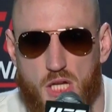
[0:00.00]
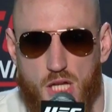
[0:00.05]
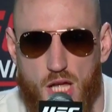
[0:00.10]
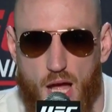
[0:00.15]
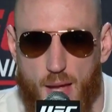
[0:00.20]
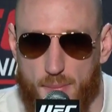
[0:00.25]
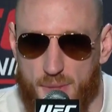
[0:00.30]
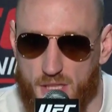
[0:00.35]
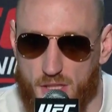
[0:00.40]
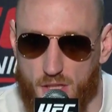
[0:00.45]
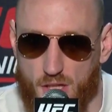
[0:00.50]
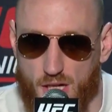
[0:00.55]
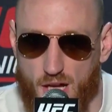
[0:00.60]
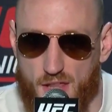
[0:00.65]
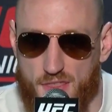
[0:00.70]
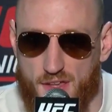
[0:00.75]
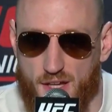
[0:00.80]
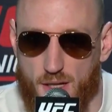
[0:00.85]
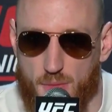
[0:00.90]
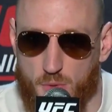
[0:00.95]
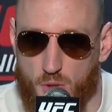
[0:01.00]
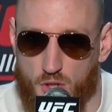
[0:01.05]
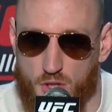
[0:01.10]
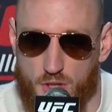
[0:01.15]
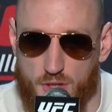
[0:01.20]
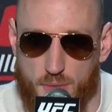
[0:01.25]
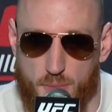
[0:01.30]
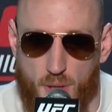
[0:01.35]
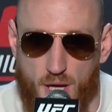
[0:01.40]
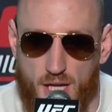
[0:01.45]
I mean, look, I think I'm good
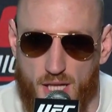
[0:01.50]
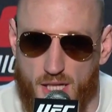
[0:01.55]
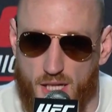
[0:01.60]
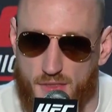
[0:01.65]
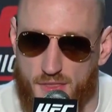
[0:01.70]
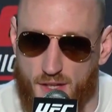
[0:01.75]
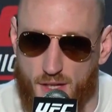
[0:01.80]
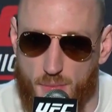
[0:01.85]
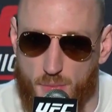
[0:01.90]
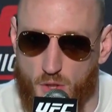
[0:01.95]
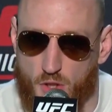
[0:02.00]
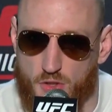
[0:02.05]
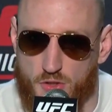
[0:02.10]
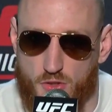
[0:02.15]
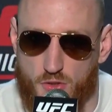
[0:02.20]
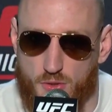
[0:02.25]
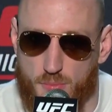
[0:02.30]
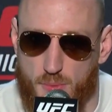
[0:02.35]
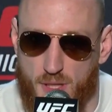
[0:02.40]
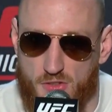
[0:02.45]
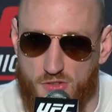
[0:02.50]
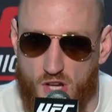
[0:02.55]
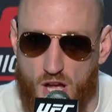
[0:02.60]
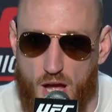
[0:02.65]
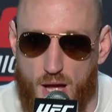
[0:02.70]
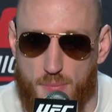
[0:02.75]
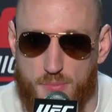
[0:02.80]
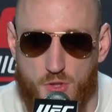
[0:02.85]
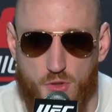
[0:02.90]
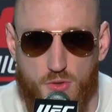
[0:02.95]
on the mic. I think I'm good doing my
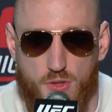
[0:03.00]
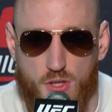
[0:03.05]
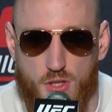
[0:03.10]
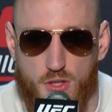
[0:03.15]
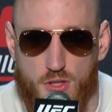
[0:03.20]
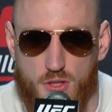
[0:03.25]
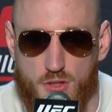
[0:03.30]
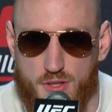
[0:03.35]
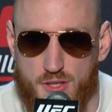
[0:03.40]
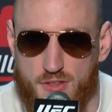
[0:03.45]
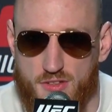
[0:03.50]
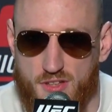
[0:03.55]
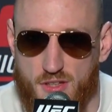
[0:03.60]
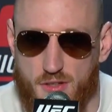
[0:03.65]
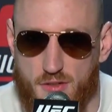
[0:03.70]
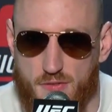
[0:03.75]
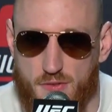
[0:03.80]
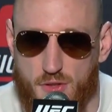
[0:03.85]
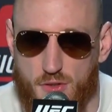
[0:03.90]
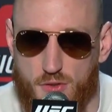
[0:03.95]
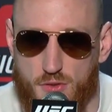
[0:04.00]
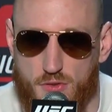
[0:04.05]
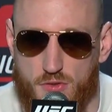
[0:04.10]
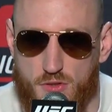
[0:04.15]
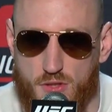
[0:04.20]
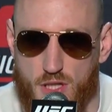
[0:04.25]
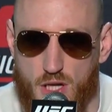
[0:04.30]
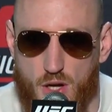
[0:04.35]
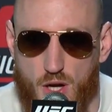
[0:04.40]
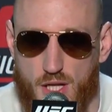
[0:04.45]
job, doing good on these interviews.
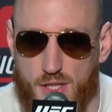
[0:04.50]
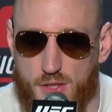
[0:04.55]
You know, I